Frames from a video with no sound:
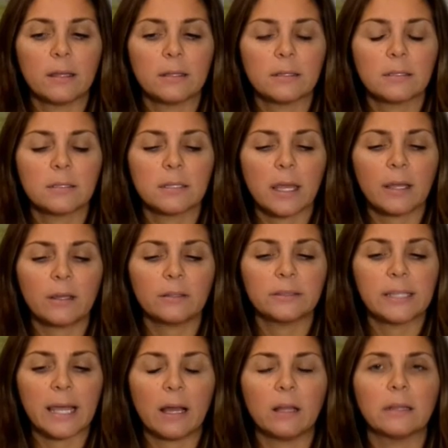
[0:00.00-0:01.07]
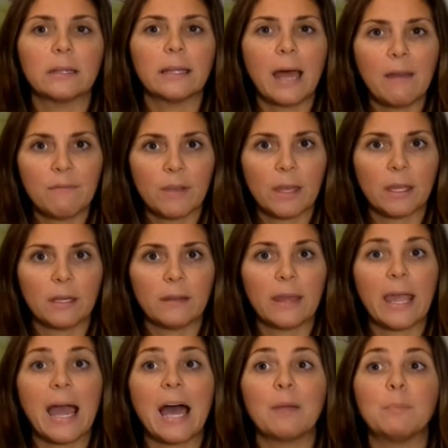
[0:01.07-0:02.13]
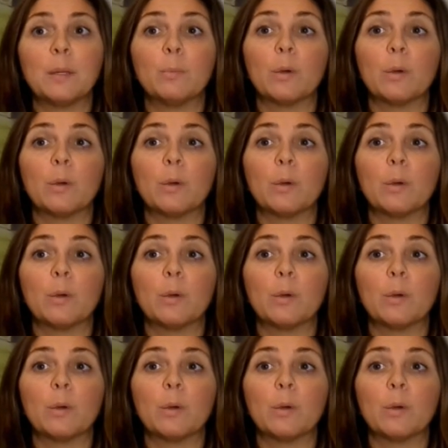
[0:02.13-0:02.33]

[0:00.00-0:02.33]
cycle day 11, they had me